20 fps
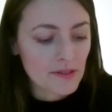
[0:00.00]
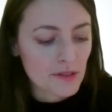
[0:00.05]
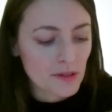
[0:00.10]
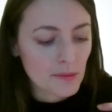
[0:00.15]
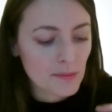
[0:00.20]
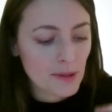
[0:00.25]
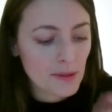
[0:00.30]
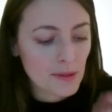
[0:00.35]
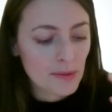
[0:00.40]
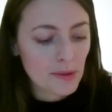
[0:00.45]

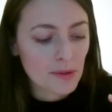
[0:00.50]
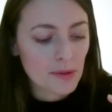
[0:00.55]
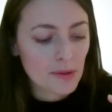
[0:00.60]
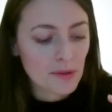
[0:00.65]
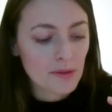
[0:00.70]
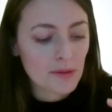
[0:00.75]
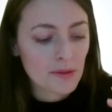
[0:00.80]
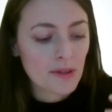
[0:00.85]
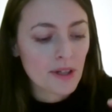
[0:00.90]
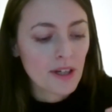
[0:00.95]
So people
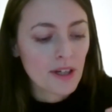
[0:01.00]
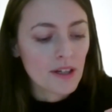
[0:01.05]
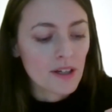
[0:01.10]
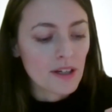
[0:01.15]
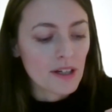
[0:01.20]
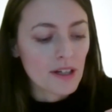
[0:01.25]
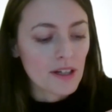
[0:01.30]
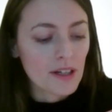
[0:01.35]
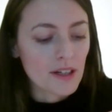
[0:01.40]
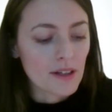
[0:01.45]
who
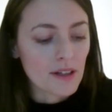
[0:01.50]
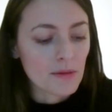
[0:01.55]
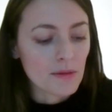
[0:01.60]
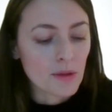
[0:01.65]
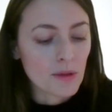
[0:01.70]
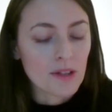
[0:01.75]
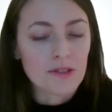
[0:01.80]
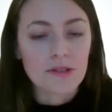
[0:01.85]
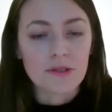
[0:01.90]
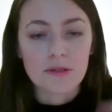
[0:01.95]

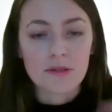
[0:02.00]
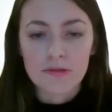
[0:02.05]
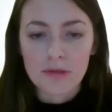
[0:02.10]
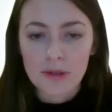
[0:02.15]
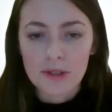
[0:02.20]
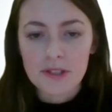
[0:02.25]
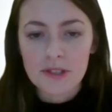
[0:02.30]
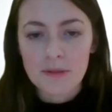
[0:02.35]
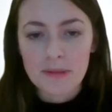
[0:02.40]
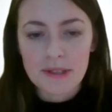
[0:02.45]
want to
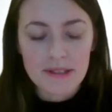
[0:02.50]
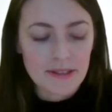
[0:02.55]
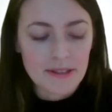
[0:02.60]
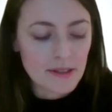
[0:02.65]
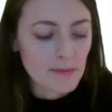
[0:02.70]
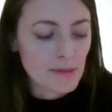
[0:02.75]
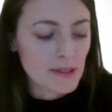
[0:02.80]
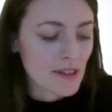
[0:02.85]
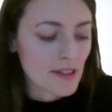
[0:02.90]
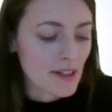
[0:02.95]
avoid to be
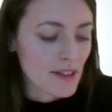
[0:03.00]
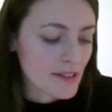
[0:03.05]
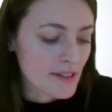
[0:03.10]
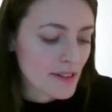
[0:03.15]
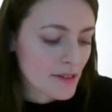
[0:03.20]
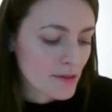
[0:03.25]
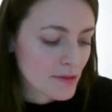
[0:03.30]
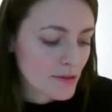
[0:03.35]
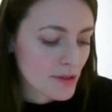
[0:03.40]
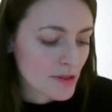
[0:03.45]
stigmatized
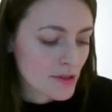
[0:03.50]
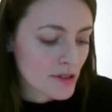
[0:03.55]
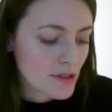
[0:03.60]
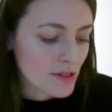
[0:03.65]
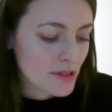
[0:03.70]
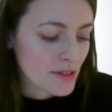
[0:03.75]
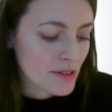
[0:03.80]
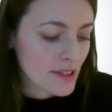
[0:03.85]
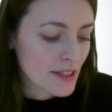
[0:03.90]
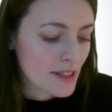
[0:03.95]
in the
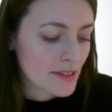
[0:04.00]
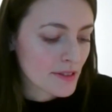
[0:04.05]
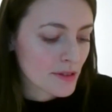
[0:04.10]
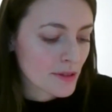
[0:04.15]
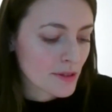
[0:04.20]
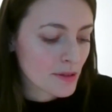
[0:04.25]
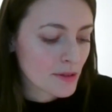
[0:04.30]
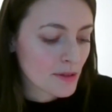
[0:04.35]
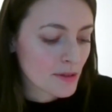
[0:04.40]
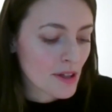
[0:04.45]
future and
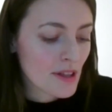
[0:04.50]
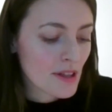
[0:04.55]
who,